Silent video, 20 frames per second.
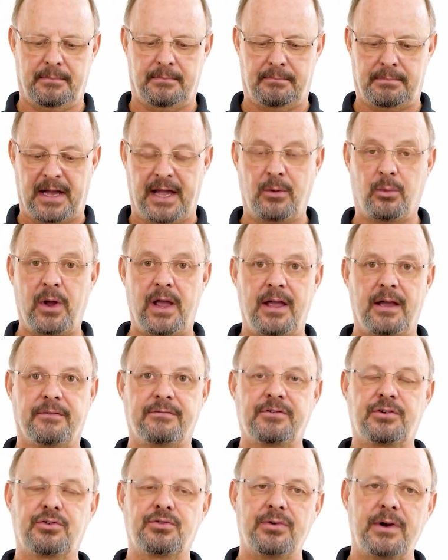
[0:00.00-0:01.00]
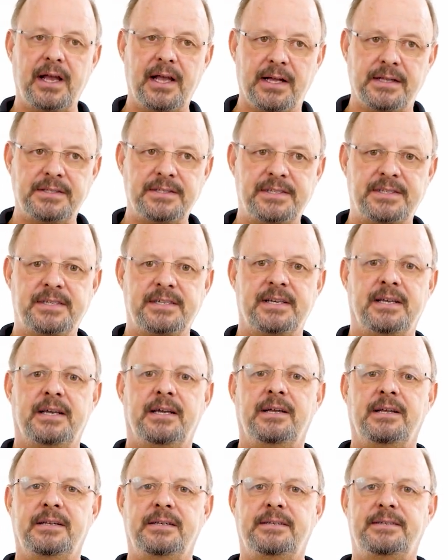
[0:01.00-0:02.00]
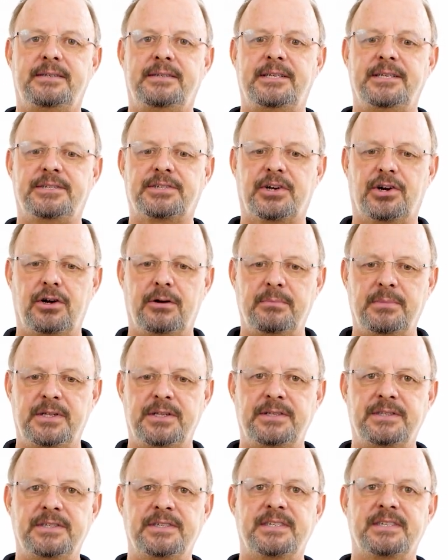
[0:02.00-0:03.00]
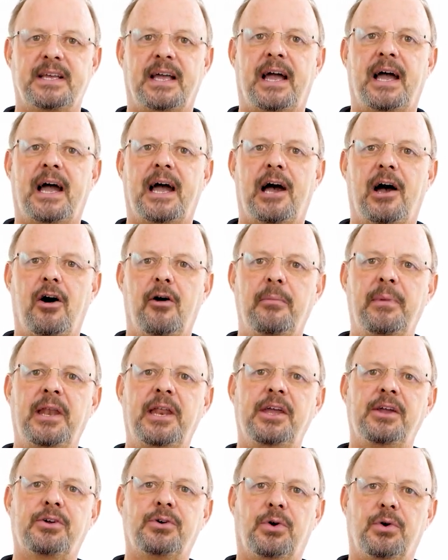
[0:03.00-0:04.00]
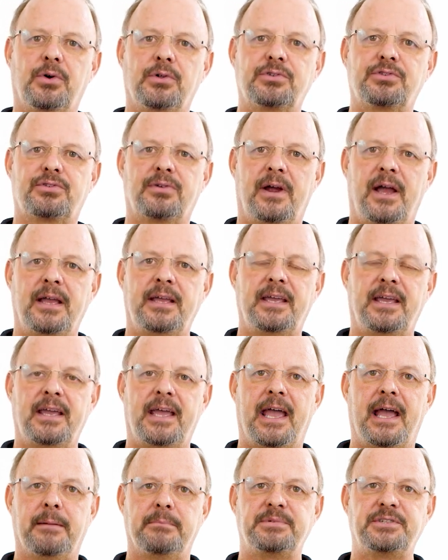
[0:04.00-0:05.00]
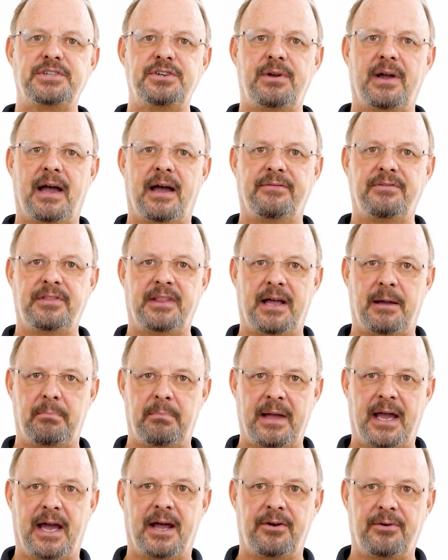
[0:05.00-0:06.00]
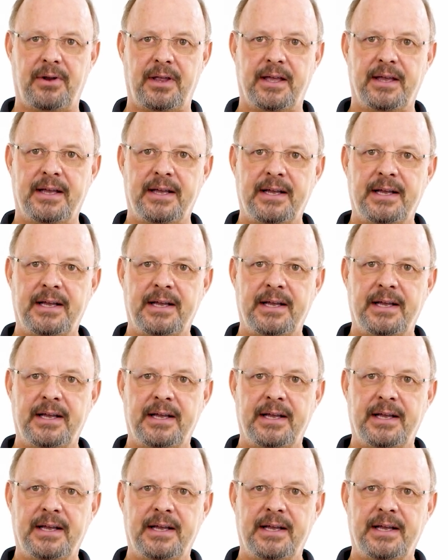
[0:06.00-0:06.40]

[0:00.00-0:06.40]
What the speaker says: by way of grids determines how many cold cranking amps you have in that battery.